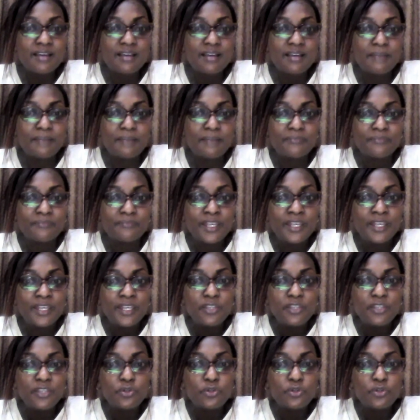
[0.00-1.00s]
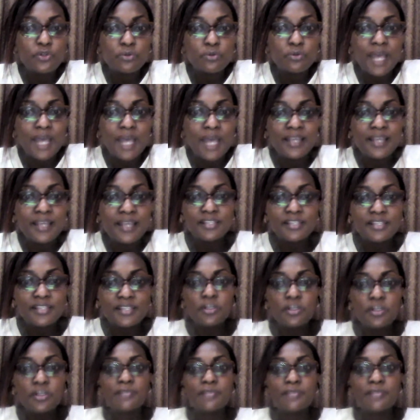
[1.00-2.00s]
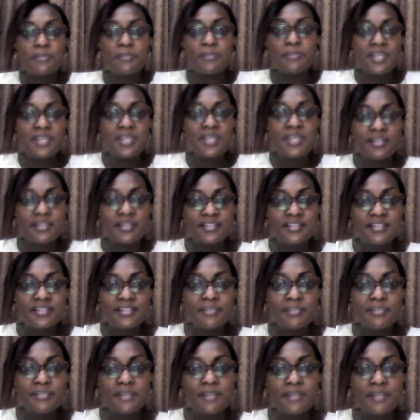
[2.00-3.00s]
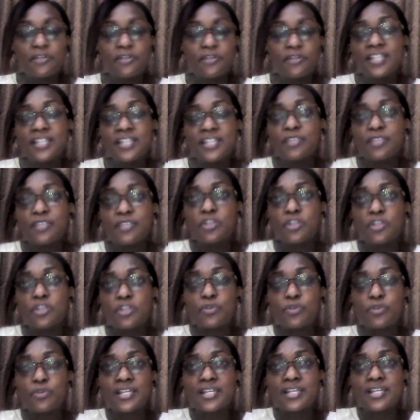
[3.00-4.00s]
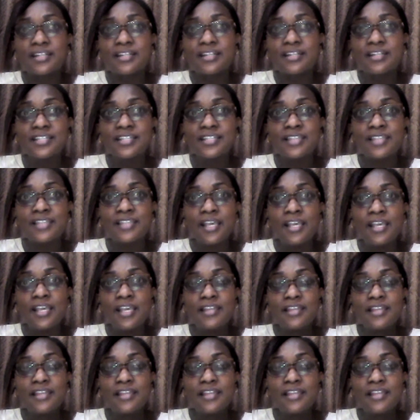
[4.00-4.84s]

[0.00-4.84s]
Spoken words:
income, is it going to remain at the same level? Is it going to increase?